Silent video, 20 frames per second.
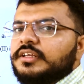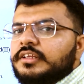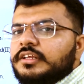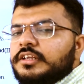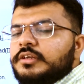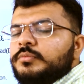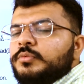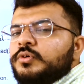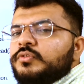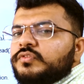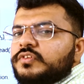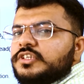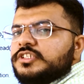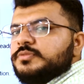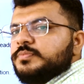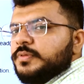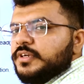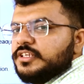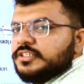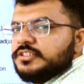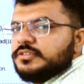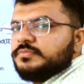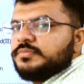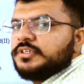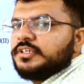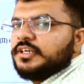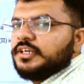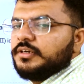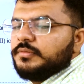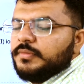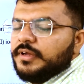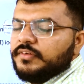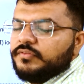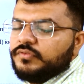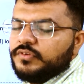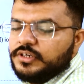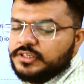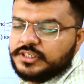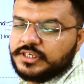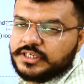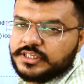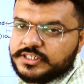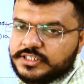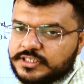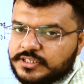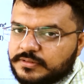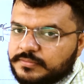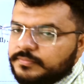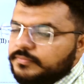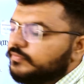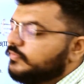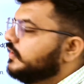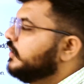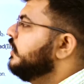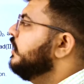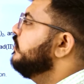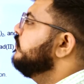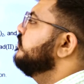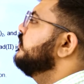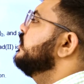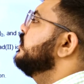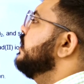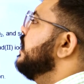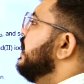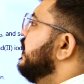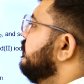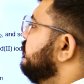remove this precipitate by filtration, and we'll have